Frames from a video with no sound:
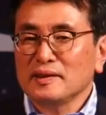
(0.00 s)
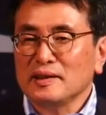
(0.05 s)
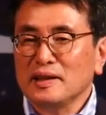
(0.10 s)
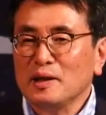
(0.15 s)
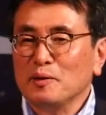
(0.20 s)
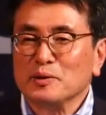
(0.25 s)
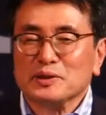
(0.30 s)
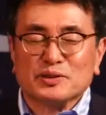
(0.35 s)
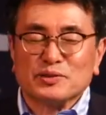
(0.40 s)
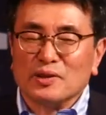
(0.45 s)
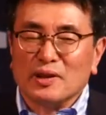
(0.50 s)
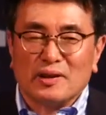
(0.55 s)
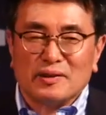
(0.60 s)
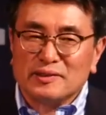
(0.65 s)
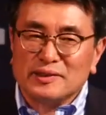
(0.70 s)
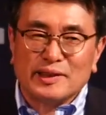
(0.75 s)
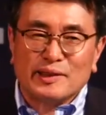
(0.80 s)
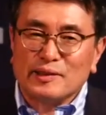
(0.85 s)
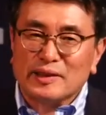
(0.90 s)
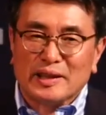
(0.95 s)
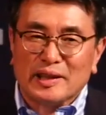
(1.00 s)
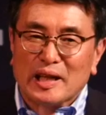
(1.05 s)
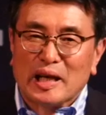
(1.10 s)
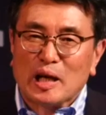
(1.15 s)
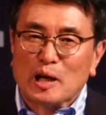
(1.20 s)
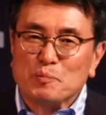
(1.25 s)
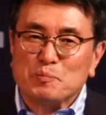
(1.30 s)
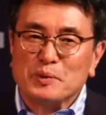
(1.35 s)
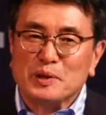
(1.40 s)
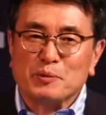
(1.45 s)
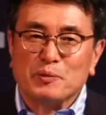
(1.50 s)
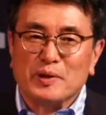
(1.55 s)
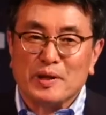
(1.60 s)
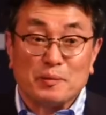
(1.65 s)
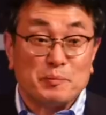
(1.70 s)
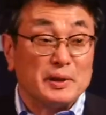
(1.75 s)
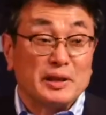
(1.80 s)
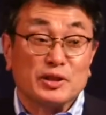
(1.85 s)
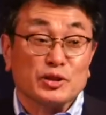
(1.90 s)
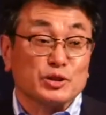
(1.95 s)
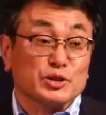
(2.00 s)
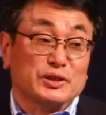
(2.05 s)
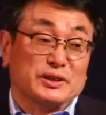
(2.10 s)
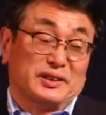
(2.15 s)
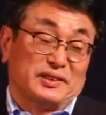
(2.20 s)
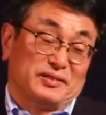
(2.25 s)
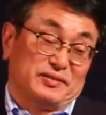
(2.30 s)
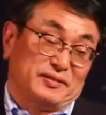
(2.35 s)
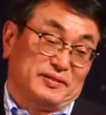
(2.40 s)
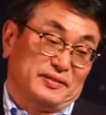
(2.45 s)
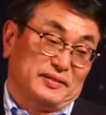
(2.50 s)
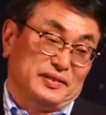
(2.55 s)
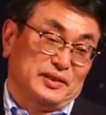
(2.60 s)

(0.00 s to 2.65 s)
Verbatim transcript: I was not very happy with because,